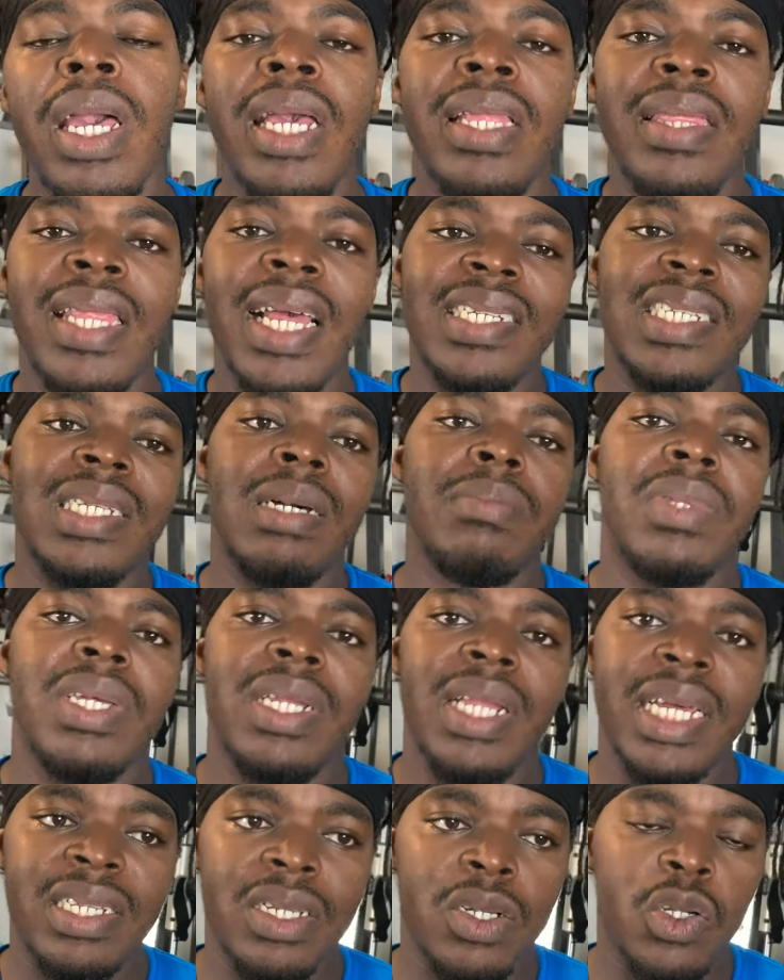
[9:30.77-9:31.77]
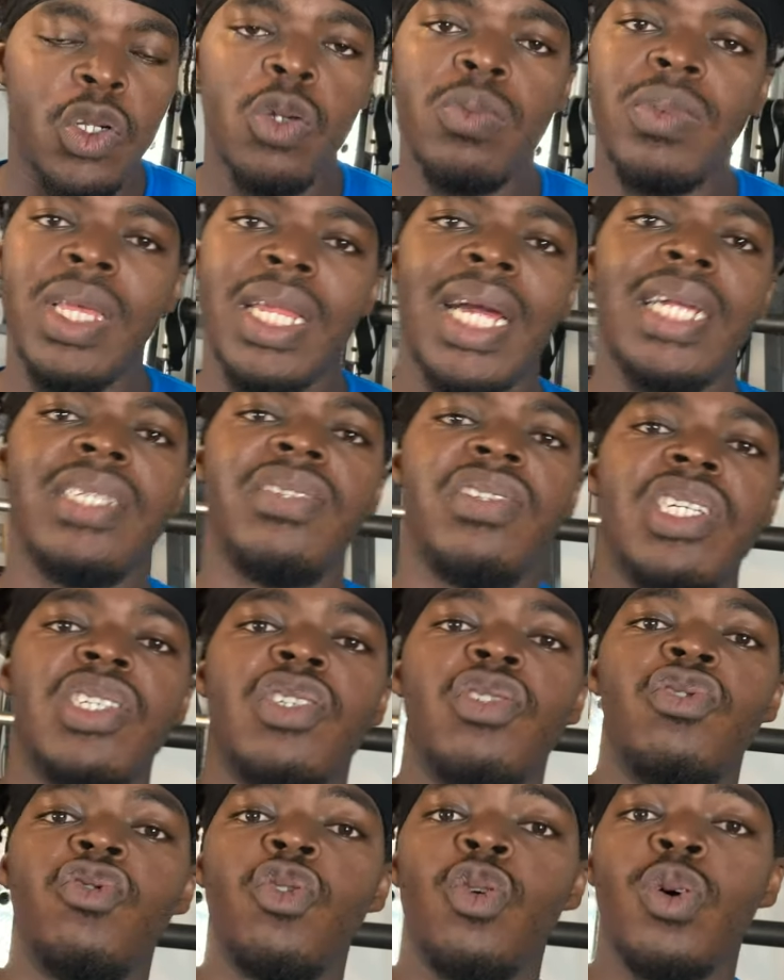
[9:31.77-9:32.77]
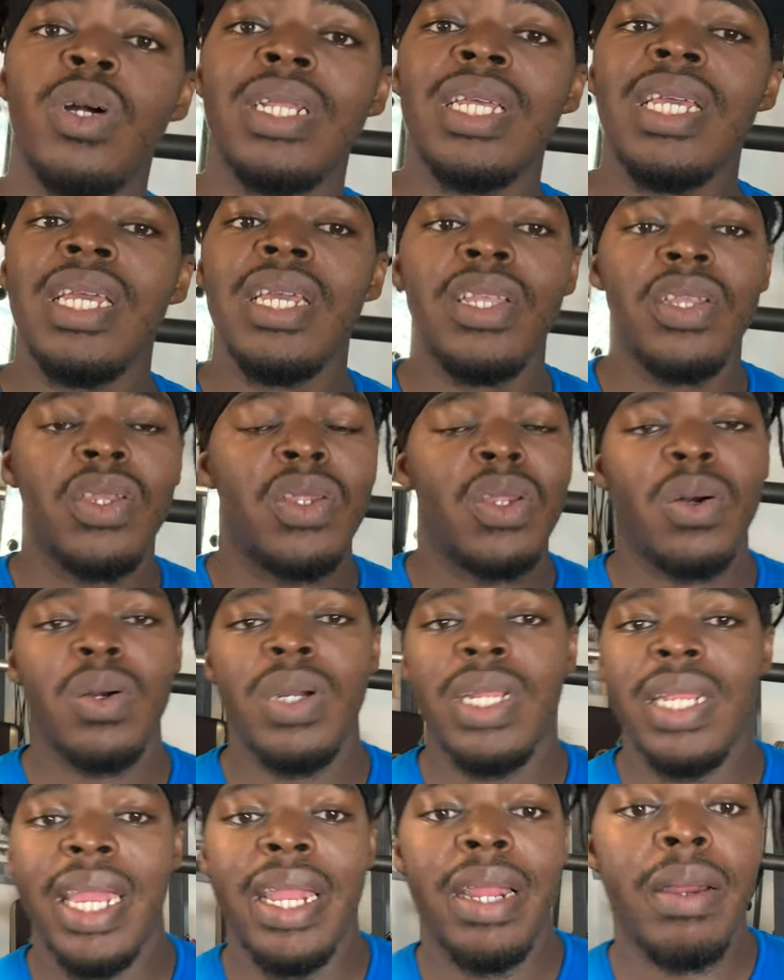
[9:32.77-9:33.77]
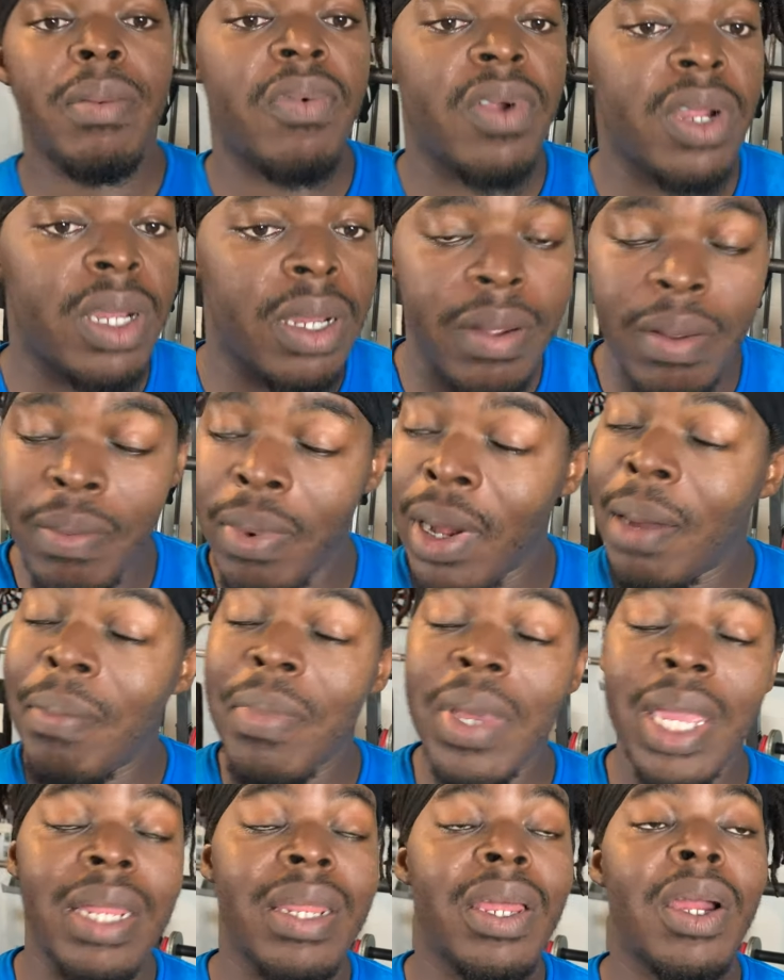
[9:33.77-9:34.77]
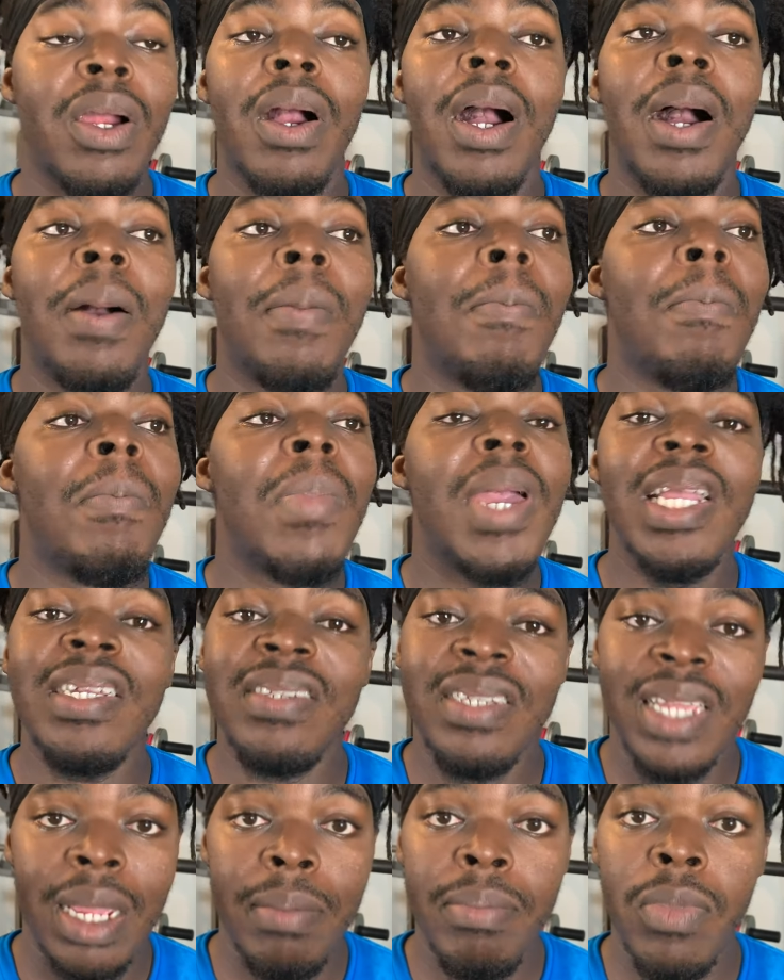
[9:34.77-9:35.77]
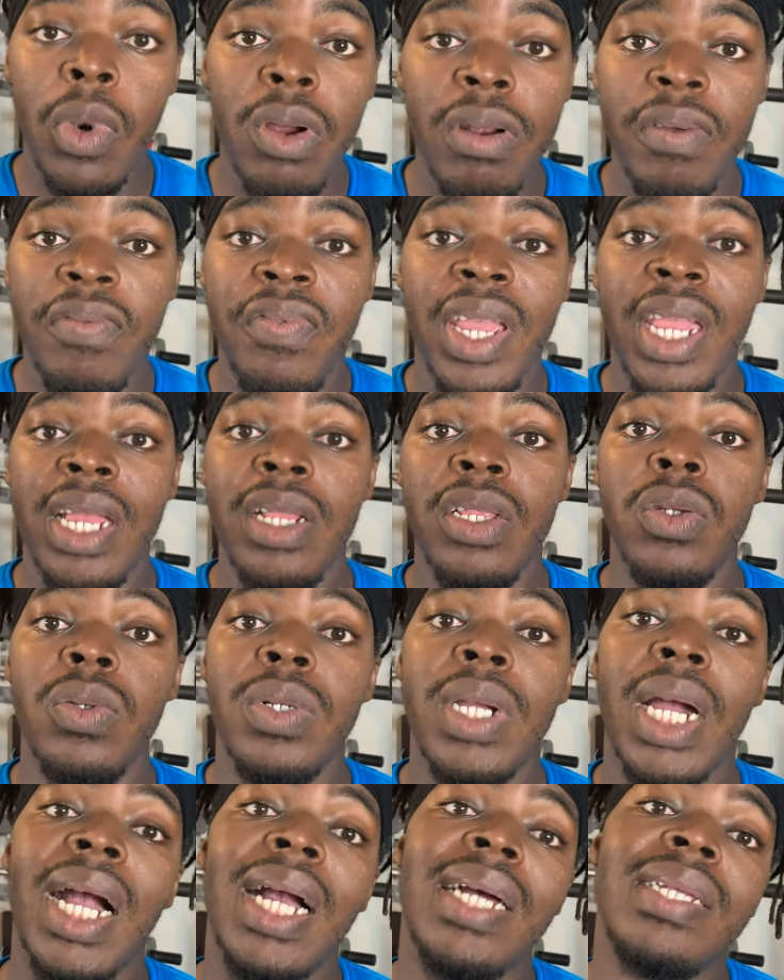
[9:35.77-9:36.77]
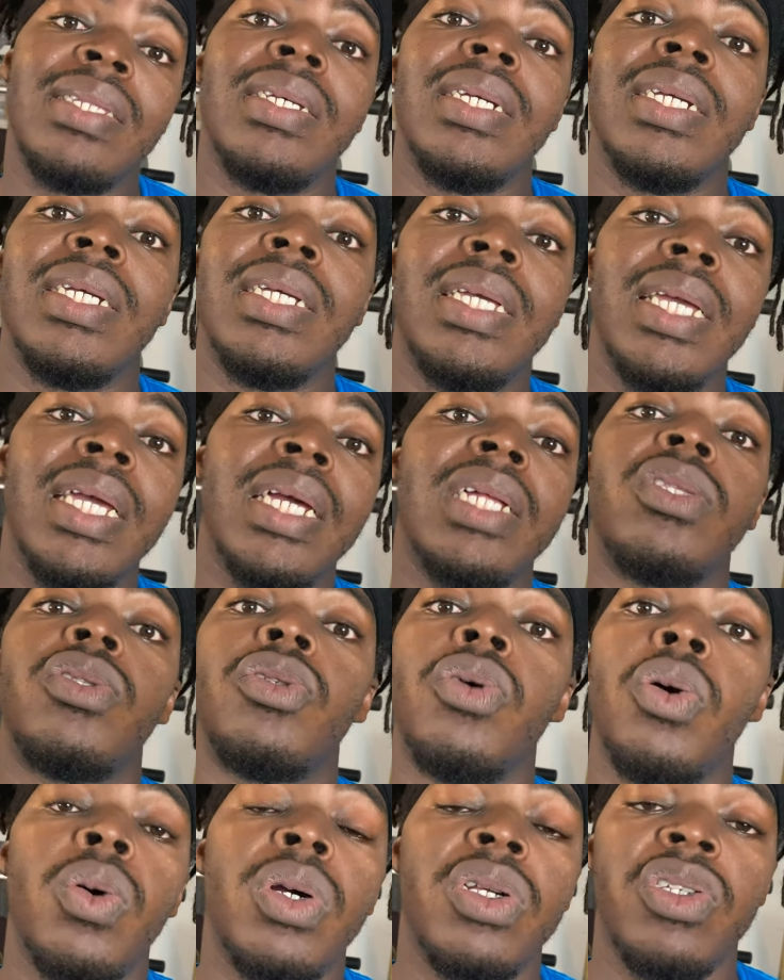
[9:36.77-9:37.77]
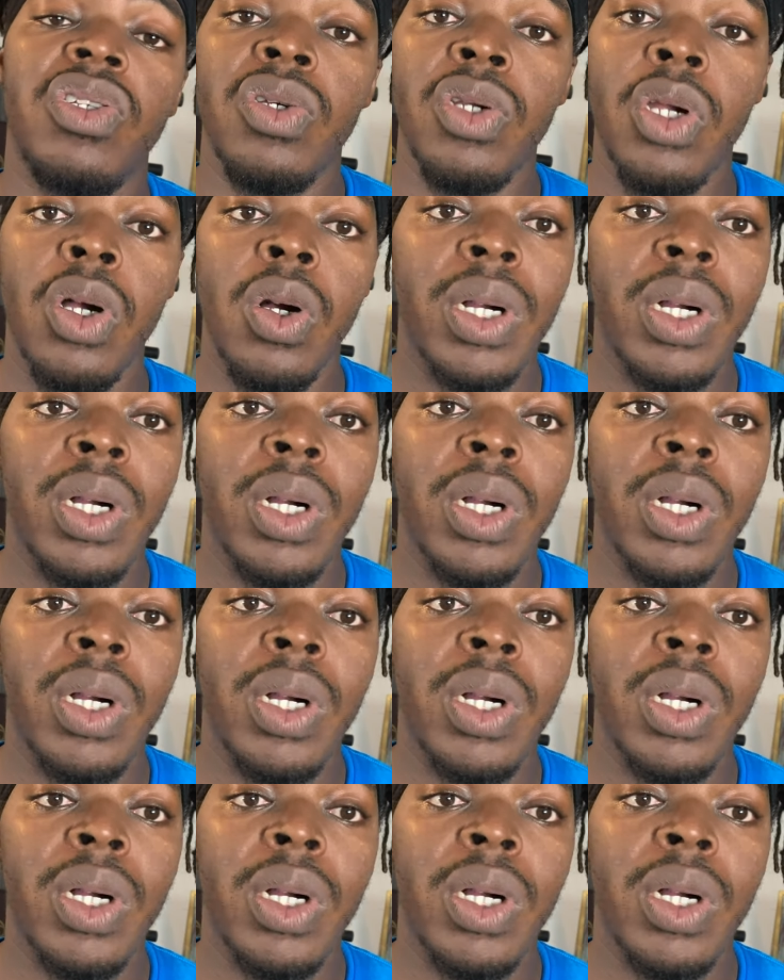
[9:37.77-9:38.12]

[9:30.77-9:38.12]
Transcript: That's something, that's a group that I just joined, you know, and they're, I mean, they're amazing and motivating you guys to get towards your goal.